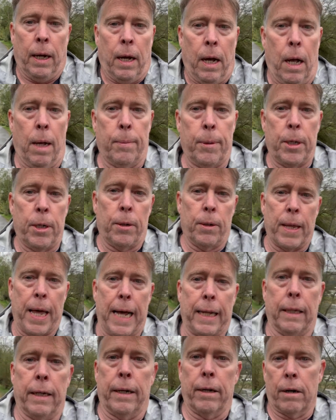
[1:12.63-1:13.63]
I'll be doing
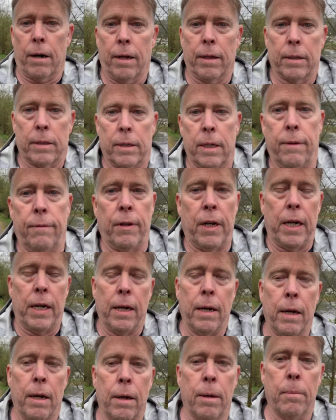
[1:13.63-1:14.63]
that later on this
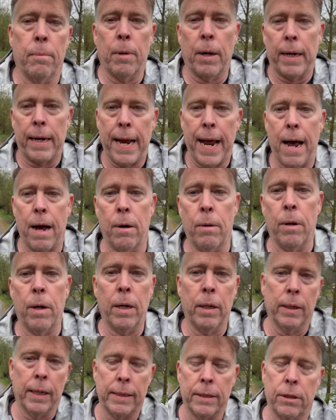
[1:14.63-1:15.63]
evening, but now
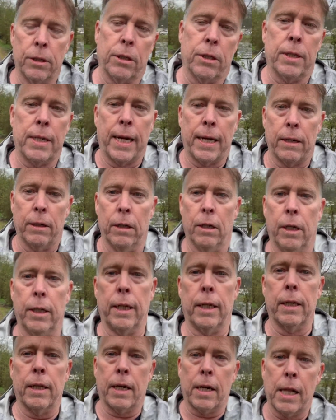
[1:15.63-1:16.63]
let's just take a
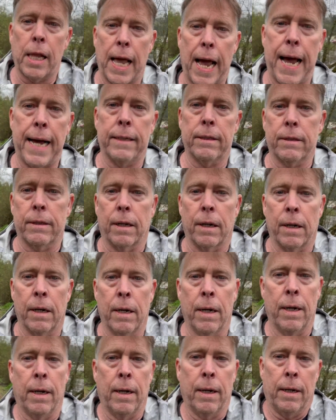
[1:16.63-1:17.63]
look at the class and
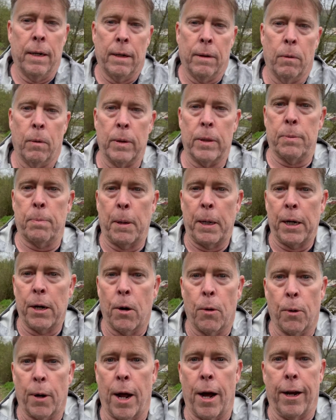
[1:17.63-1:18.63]
what's been
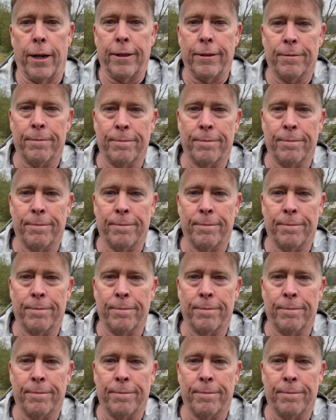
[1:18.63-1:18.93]
going on.